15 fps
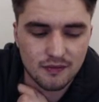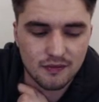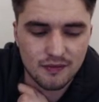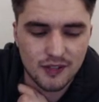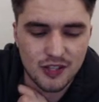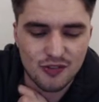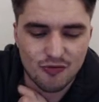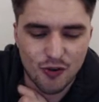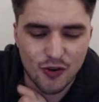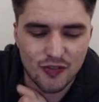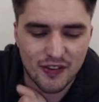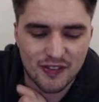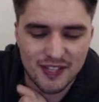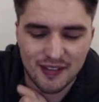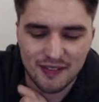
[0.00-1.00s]
Does Roof
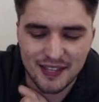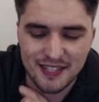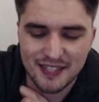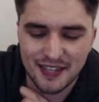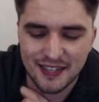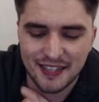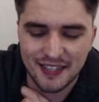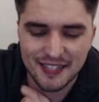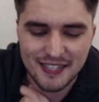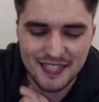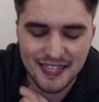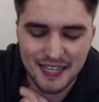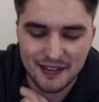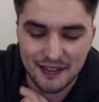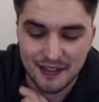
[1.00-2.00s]
have something stuck in his
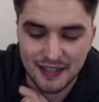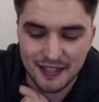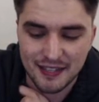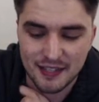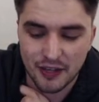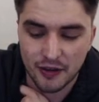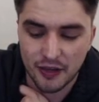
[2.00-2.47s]
teeth? I think so.